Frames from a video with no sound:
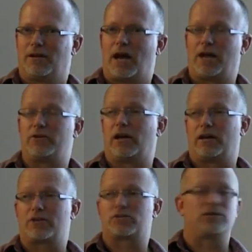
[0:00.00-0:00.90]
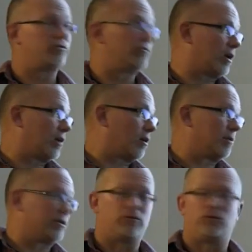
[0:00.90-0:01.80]
I, I actually do that
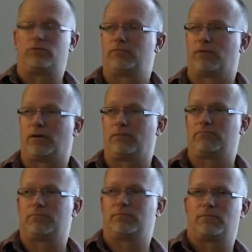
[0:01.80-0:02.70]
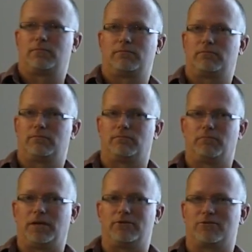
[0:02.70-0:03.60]
armadillo. I
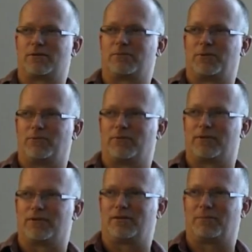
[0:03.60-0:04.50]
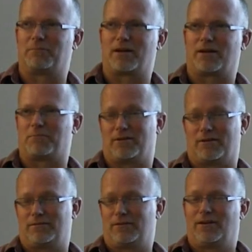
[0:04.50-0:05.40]
may do something with it. I'm not. I'm
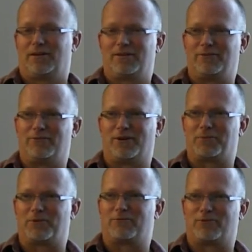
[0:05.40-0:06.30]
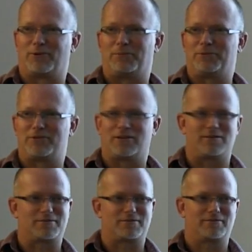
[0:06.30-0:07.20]
gonna leave it out there for a while, but you
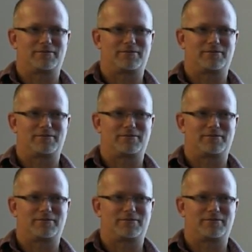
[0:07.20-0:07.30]
guys,